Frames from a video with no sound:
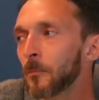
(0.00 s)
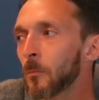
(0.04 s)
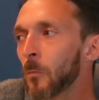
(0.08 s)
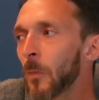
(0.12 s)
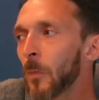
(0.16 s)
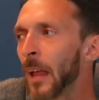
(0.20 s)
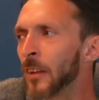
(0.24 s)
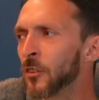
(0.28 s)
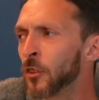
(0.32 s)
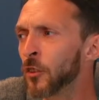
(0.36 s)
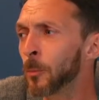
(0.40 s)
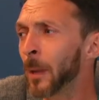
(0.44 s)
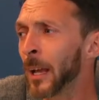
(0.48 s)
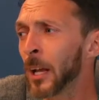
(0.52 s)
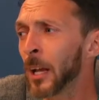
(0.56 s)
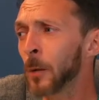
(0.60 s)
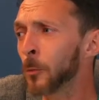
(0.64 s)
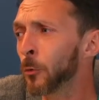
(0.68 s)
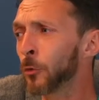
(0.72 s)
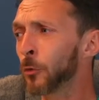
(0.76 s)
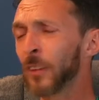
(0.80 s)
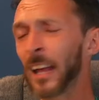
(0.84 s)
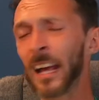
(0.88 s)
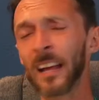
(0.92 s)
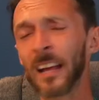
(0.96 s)
Just picking up
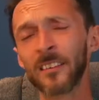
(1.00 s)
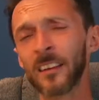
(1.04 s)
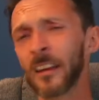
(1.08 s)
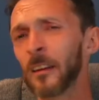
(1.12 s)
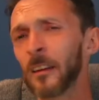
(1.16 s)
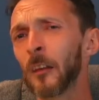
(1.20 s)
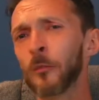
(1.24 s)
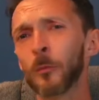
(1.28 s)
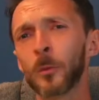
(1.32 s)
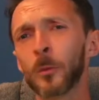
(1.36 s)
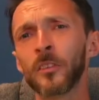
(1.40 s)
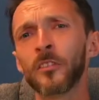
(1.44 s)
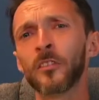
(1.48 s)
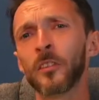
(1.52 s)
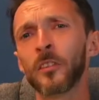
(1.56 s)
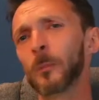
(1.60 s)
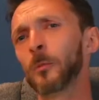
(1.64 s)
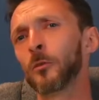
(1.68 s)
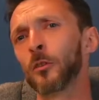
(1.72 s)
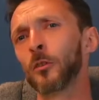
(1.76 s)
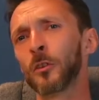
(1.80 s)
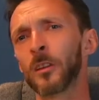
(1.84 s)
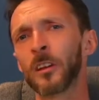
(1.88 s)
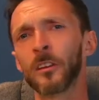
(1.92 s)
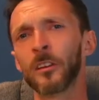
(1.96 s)
those guys that everyone
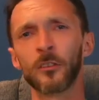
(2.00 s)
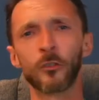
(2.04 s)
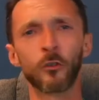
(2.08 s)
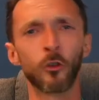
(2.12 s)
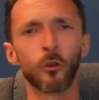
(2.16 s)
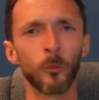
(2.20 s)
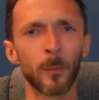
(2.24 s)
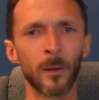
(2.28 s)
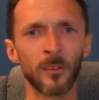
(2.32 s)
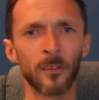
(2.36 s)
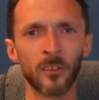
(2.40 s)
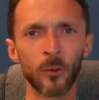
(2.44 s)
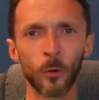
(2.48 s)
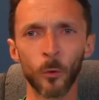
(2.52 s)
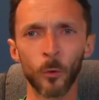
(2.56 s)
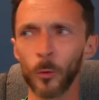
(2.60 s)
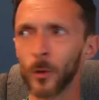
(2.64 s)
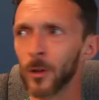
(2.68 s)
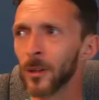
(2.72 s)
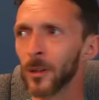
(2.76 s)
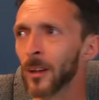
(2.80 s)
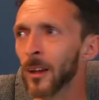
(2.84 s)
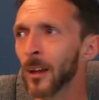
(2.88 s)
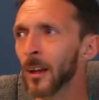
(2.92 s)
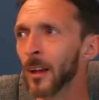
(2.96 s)
sleeps on because they're too busy
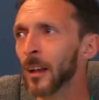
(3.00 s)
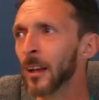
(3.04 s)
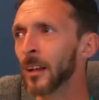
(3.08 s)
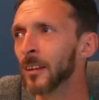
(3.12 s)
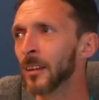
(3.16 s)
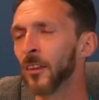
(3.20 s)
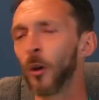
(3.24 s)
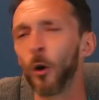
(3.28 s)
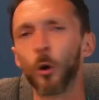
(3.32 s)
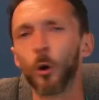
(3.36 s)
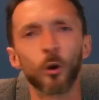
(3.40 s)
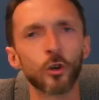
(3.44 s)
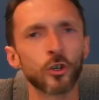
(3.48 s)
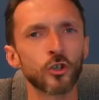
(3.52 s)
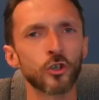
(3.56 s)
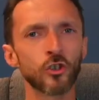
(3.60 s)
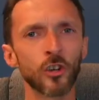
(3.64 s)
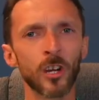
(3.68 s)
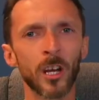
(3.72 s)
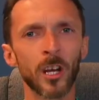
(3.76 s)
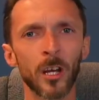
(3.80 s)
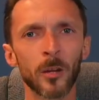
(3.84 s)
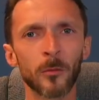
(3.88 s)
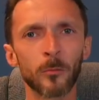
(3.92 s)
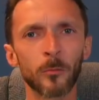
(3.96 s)
going to
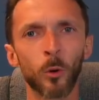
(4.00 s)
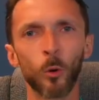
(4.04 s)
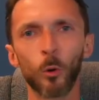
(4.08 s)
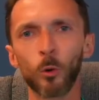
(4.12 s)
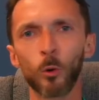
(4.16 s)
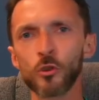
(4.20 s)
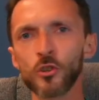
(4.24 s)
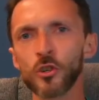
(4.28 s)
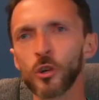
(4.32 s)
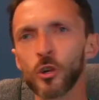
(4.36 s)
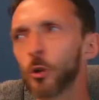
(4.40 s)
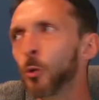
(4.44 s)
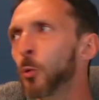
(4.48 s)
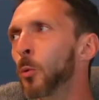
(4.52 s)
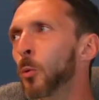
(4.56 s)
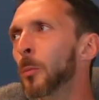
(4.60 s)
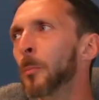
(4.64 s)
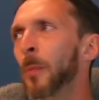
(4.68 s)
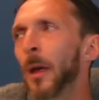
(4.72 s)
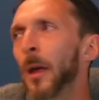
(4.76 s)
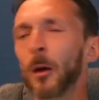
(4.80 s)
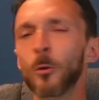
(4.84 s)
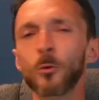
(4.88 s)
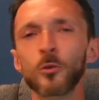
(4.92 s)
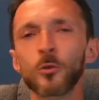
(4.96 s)
Austria and Portugal and
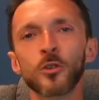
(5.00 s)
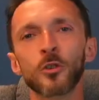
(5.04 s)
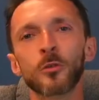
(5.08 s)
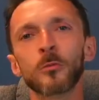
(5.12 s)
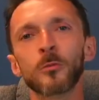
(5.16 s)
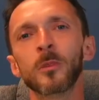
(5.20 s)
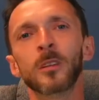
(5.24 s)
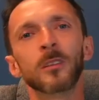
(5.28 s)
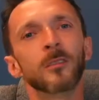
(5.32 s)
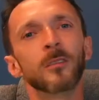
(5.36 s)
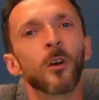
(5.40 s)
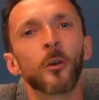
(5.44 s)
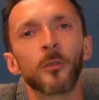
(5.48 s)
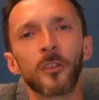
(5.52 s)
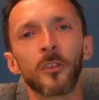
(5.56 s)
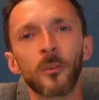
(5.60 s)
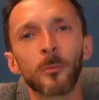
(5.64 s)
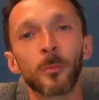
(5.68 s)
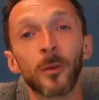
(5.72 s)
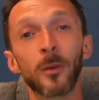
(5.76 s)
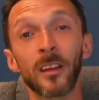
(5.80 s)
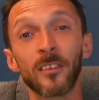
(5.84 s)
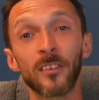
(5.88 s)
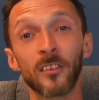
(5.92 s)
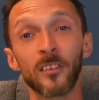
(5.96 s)
Belgium and all these
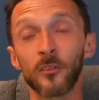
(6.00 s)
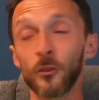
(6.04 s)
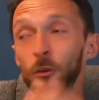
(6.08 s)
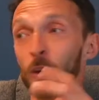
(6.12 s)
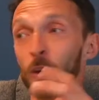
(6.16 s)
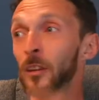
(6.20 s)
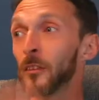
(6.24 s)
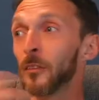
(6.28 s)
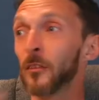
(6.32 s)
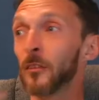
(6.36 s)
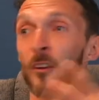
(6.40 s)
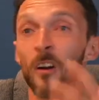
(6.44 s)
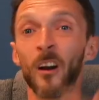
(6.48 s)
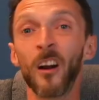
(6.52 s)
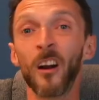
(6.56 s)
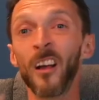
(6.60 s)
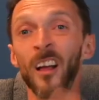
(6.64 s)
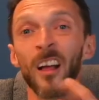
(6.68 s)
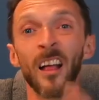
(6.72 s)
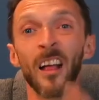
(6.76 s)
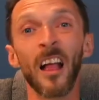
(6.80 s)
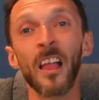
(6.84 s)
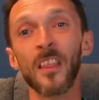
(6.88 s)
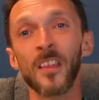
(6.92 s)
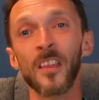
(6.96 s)
places looking for
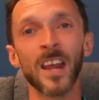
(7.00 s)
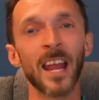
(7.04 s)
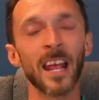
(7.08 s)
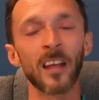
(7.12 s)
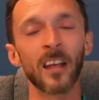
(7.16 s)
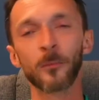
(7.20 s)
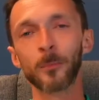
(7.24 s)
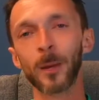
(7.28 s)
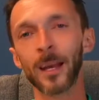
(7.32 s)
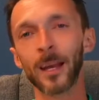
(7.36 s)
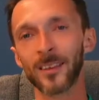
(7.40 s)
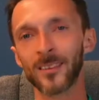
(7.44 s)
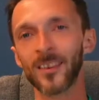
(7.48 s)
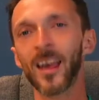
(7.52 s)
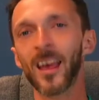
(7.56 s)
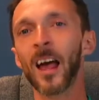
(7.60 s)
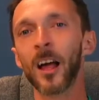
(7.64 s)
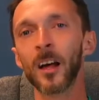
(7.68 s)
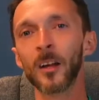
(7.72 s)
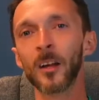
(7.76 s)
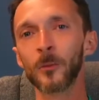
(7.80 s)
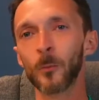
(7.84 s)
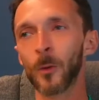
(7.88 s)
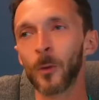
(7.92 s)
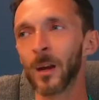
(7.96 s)
the next big
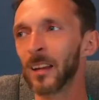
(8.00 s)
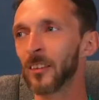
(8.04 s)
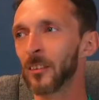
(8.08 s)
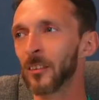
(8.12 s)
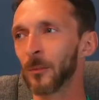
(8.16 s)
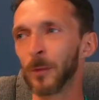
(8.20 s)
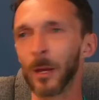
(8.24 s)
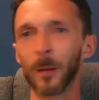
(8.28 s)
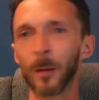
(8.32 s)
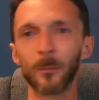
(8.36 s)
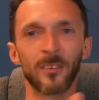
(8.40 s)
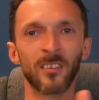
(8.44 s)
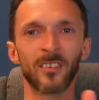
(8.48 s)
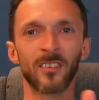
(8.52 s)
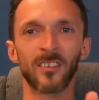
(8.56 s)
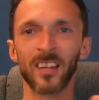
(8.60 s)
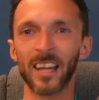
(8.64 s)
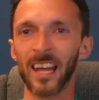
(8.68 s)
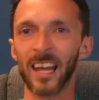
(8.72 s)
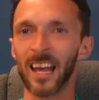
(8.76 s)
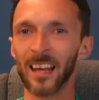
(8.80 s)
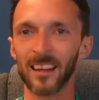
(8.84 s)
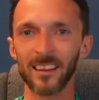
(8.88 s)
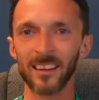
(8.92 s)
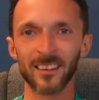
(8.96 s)
talent, when sometimes it's the
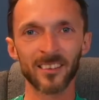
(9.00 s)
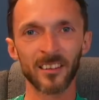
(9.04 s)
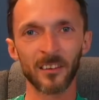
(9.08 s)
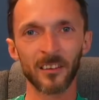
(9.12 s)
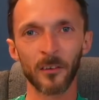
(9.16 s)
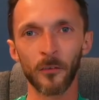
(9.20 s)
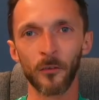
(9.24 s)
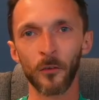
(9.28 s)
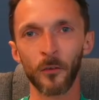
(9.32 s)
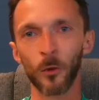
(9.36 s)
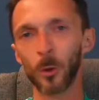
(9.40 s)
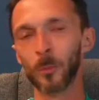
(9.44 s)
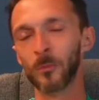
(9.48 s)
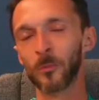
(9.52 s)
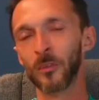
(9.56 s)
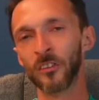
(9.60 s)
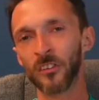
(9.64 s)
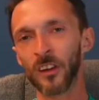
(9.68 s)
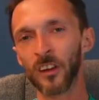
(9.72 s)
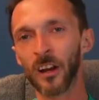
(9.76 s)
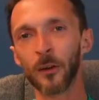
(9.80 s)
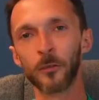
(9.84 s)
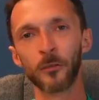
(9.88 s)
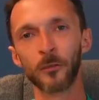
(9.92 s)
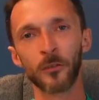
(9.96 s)
guy that's in the Fulham
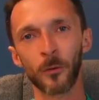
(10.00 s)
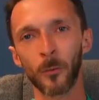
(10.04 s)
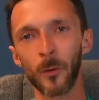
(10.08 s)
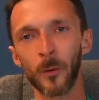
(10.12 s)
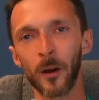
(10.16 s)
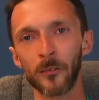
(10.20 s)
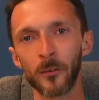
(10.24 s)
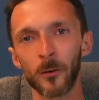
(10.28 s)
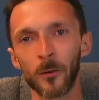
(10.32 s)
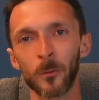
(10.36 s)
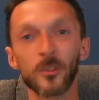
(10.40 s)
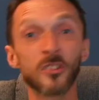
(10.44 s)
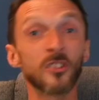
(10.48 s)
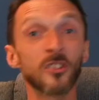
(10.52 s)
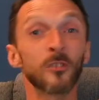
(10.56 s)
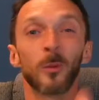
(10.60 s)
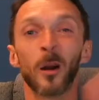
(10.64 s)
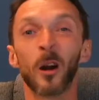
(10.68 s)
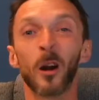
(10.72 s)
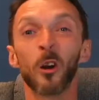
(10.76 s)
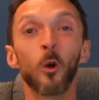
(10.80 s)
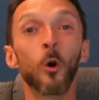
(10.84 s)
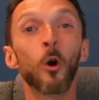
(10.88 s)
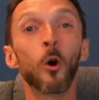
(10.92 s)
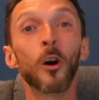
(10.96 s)
reserves or whatever, which is
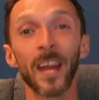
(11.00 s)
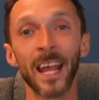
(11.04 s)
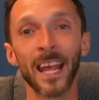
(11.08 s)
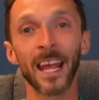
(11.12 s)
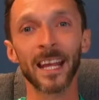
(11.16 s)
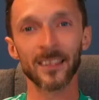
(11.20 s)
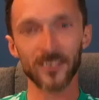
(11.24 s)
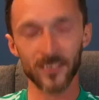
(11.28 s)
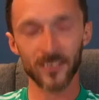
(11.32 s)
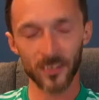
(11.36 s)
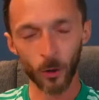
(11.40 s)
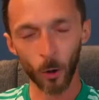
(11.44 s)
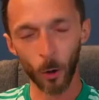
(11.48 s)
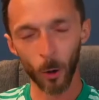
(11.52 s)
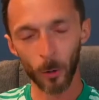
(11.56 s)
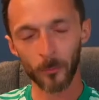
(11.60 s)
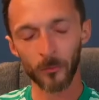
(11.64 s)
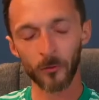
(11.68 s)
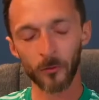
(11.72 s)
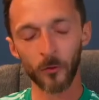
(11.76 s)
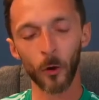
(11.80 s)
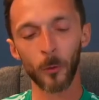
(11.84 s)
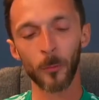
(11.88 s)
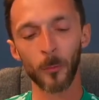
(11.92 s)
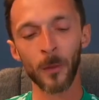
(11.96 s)
where Lorient got him
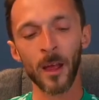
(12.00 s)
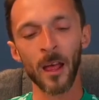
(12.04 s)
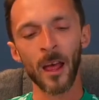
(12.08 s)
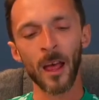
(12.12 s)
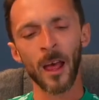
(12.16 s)
from.